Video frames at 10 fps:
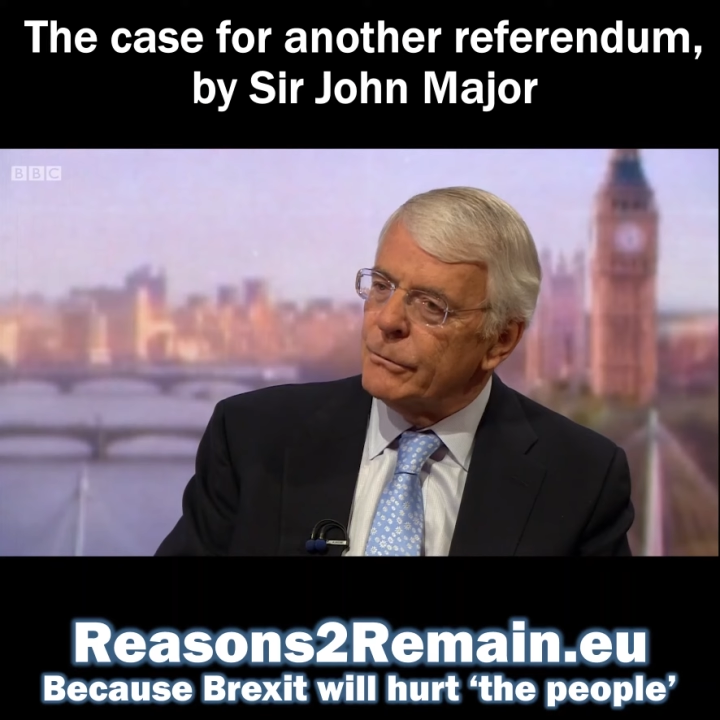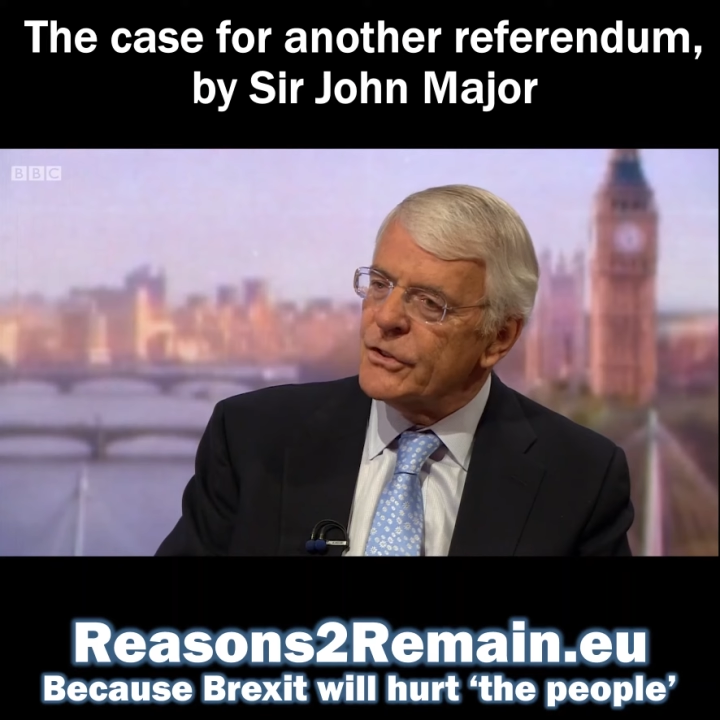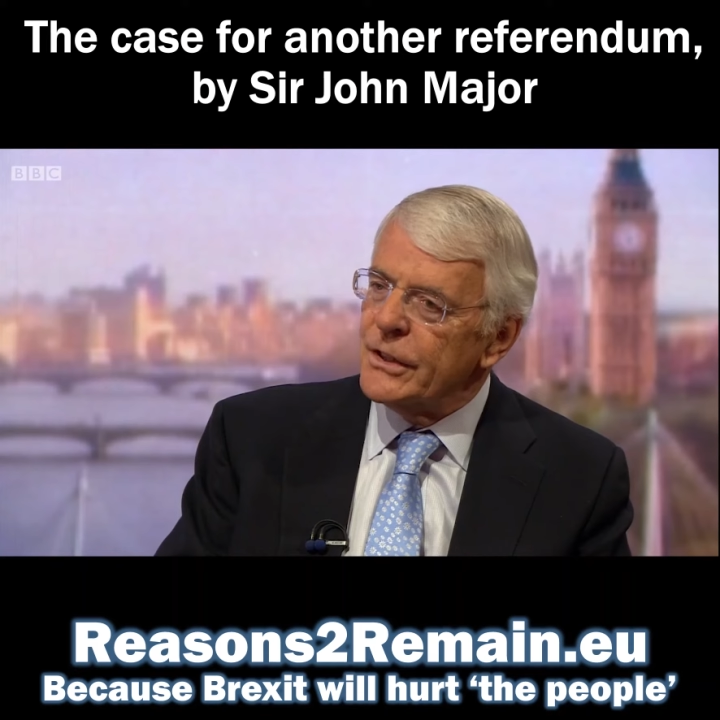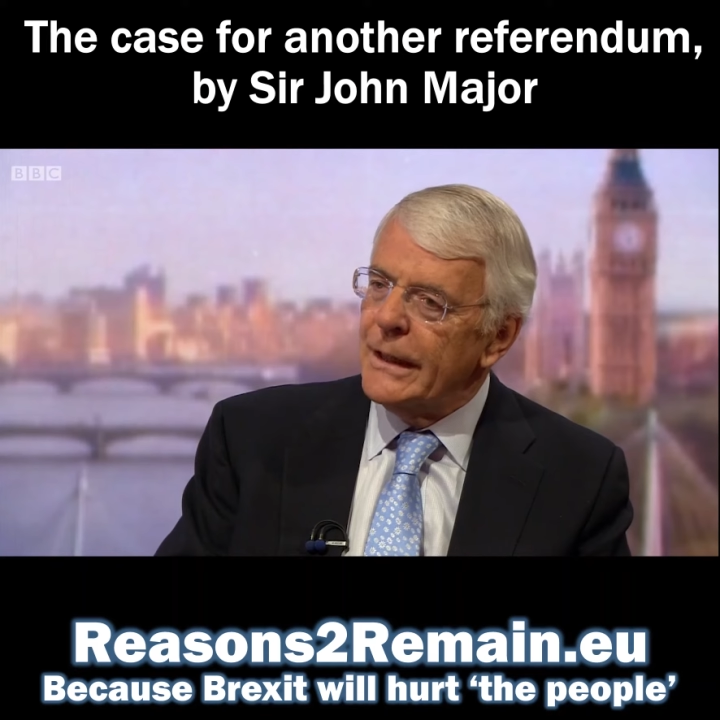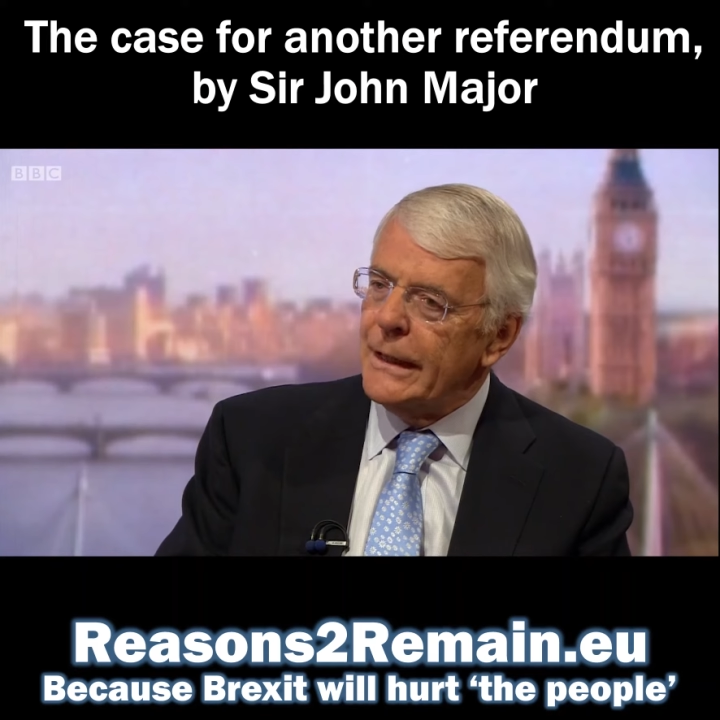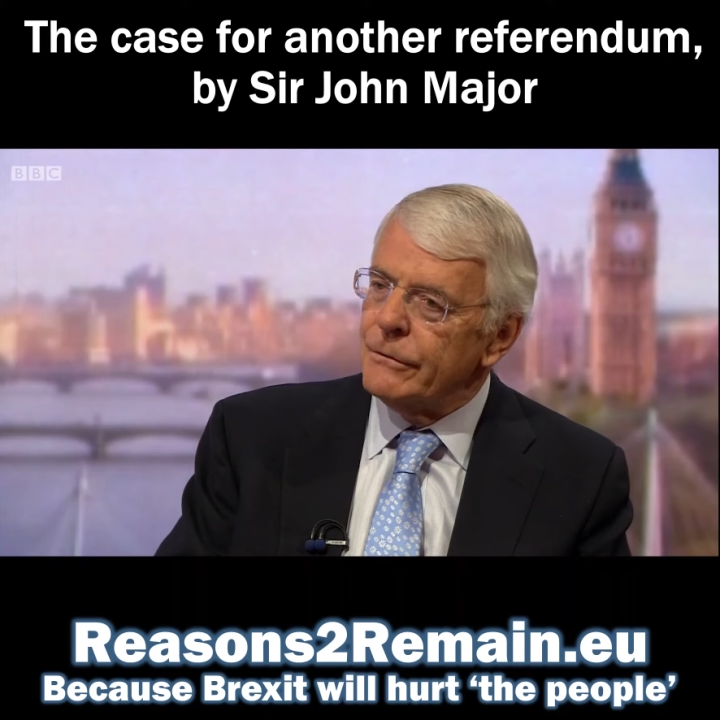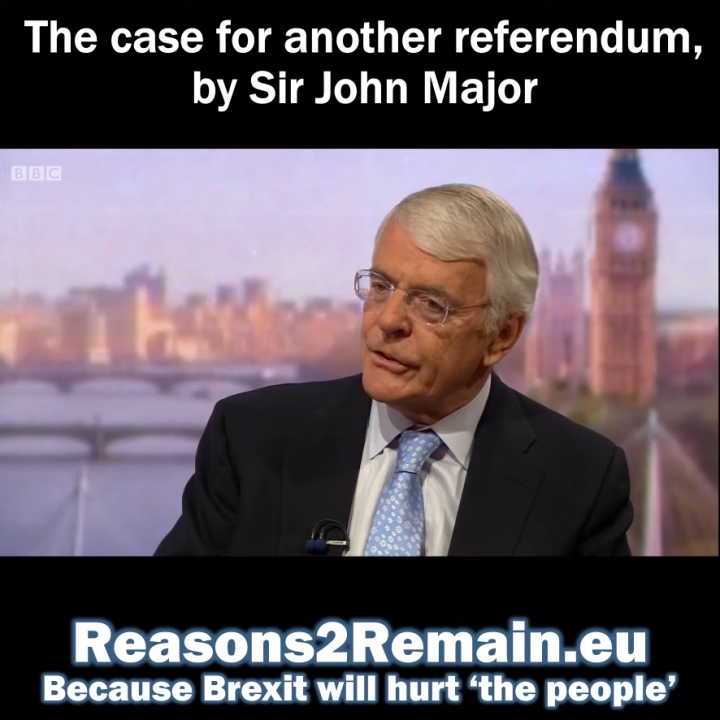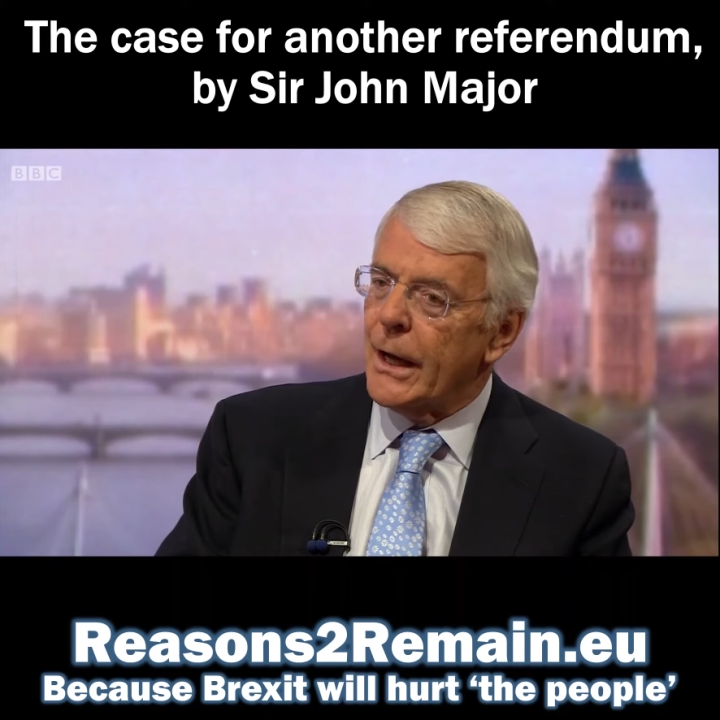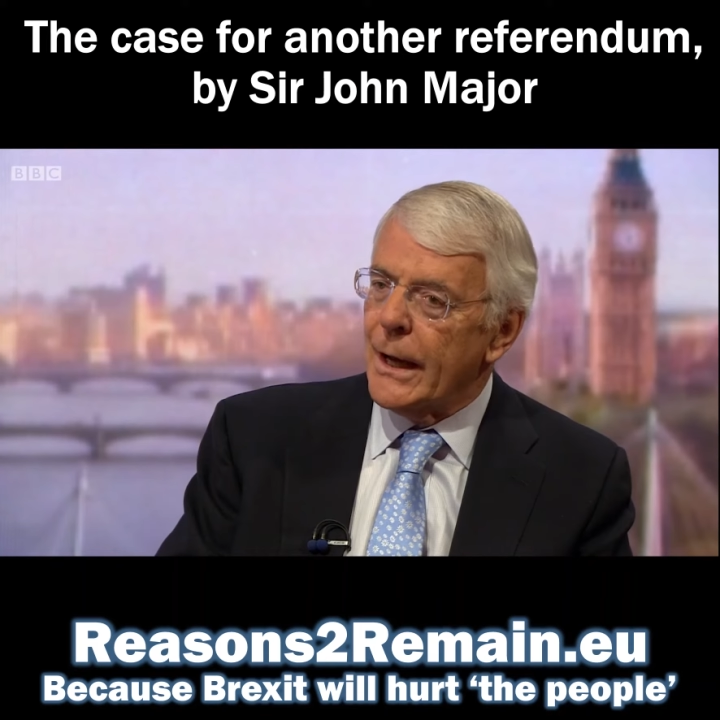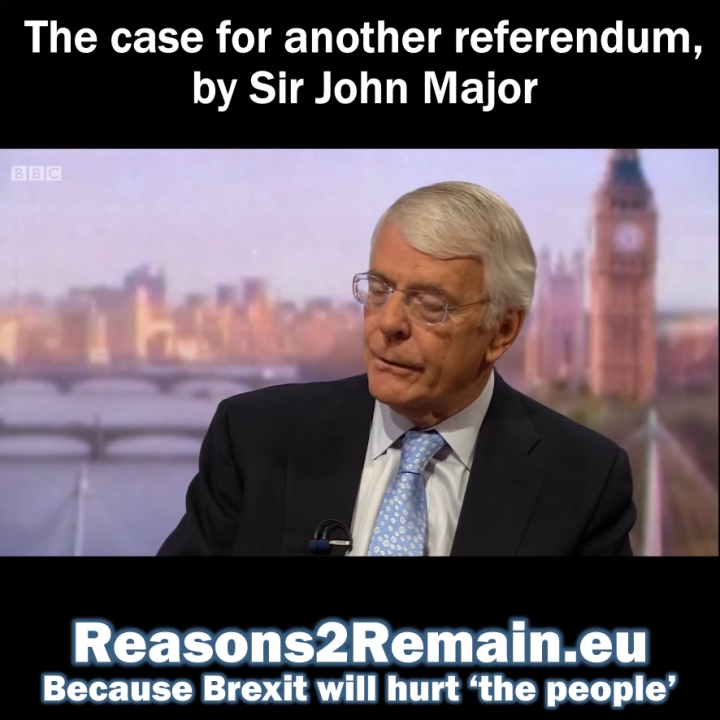was the Leave
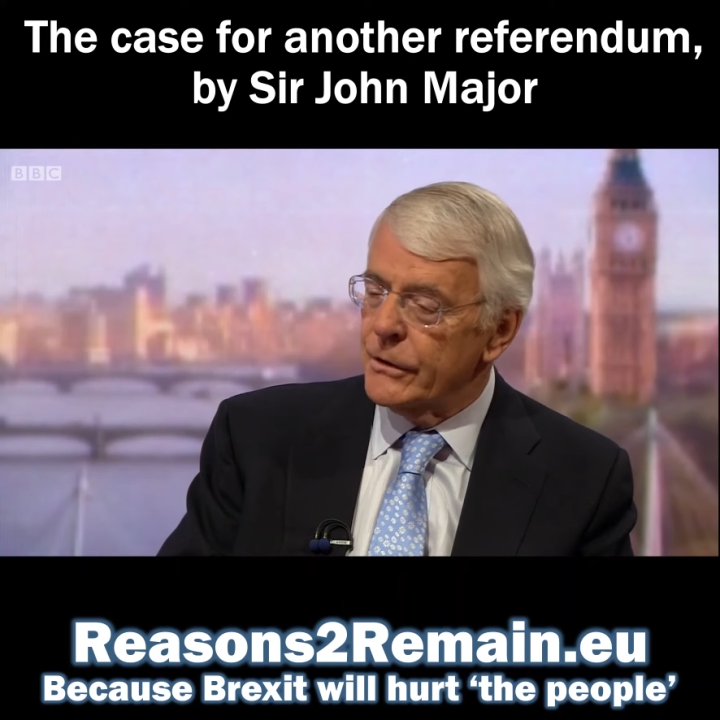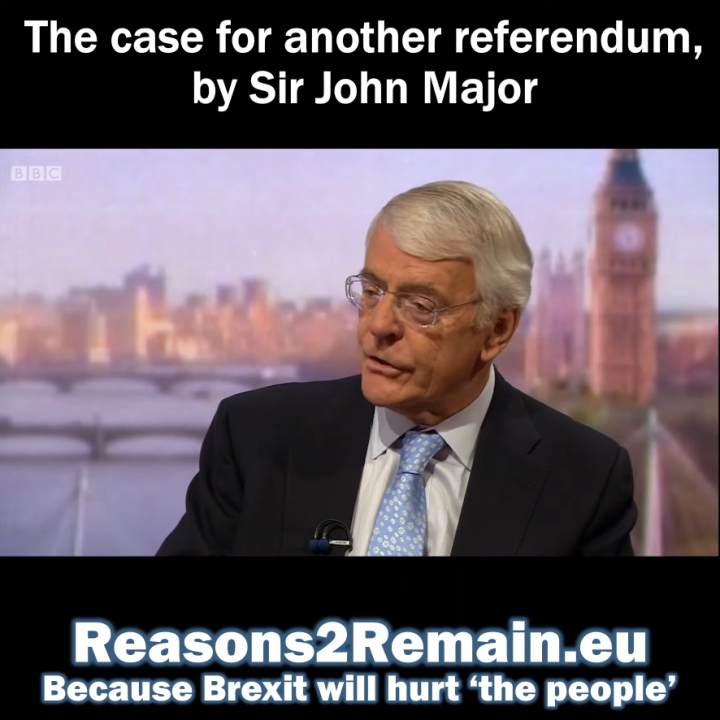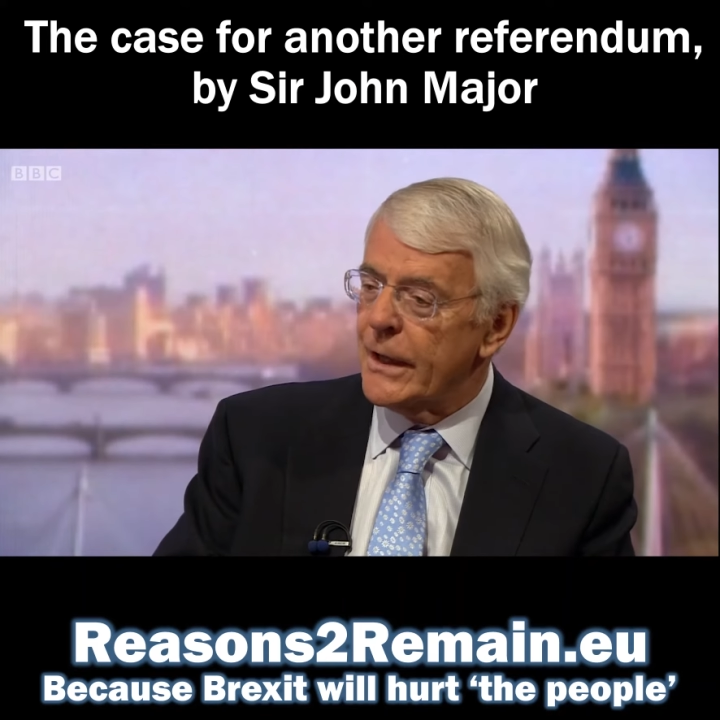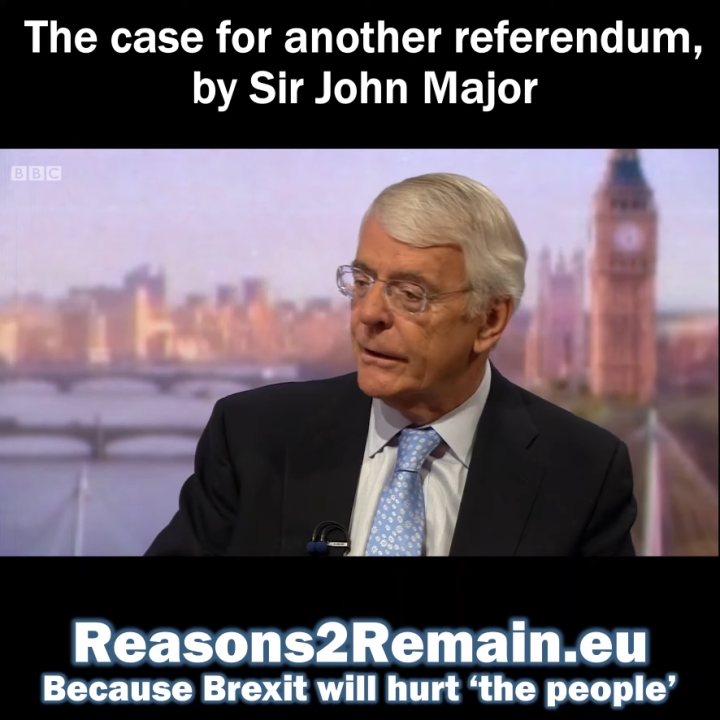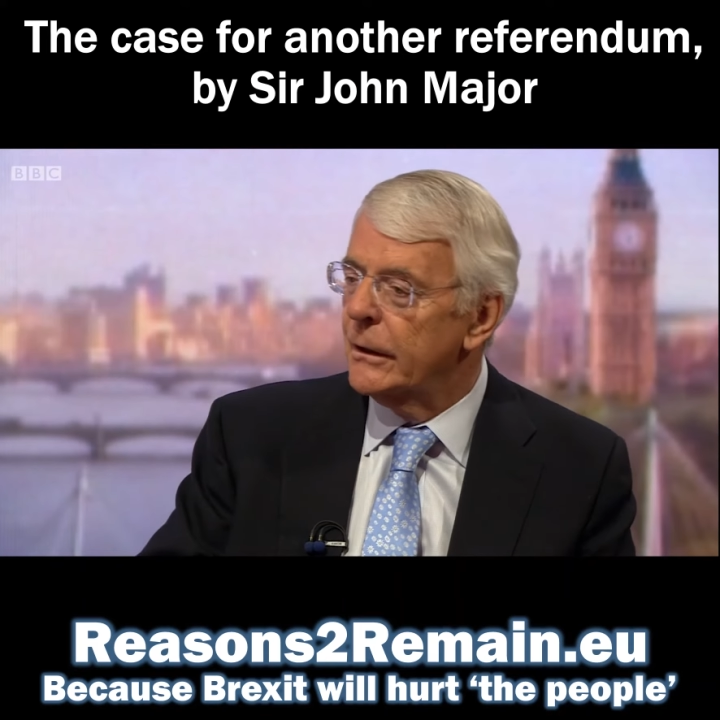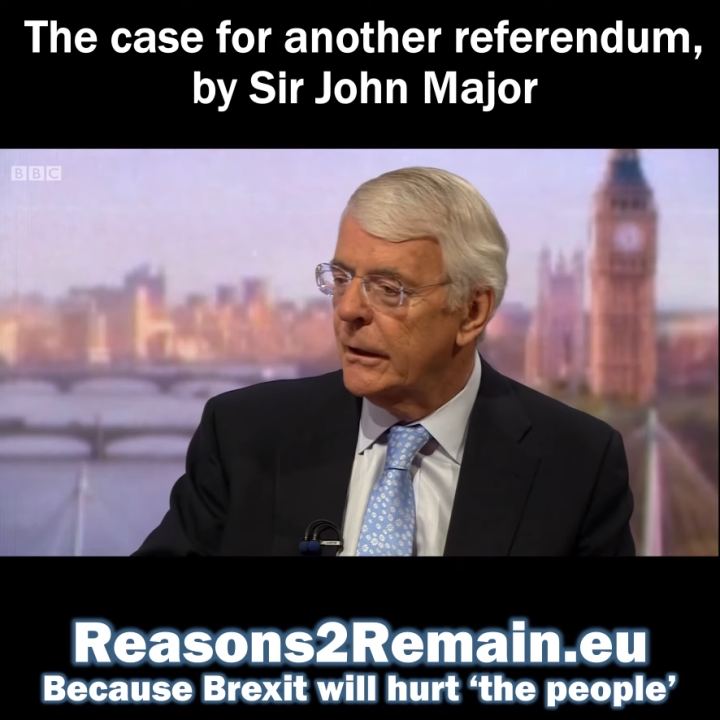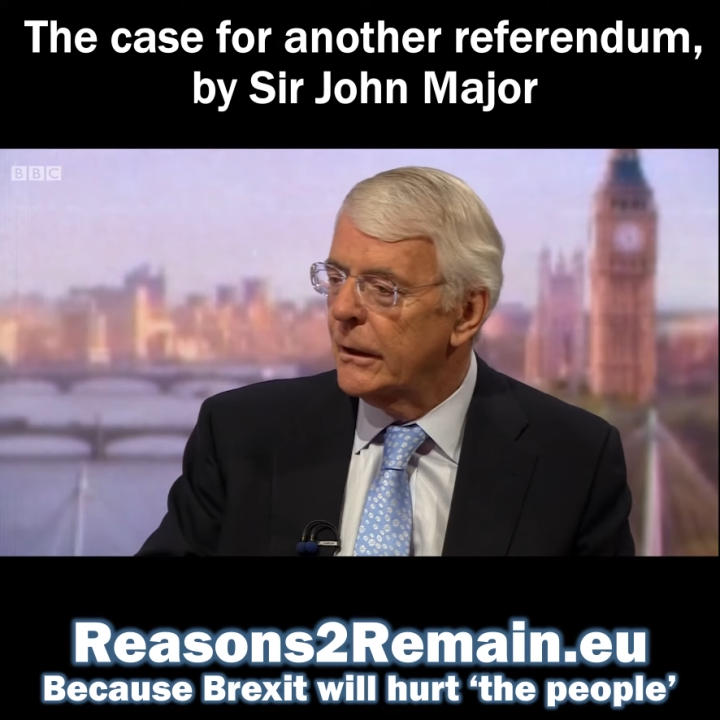side that said,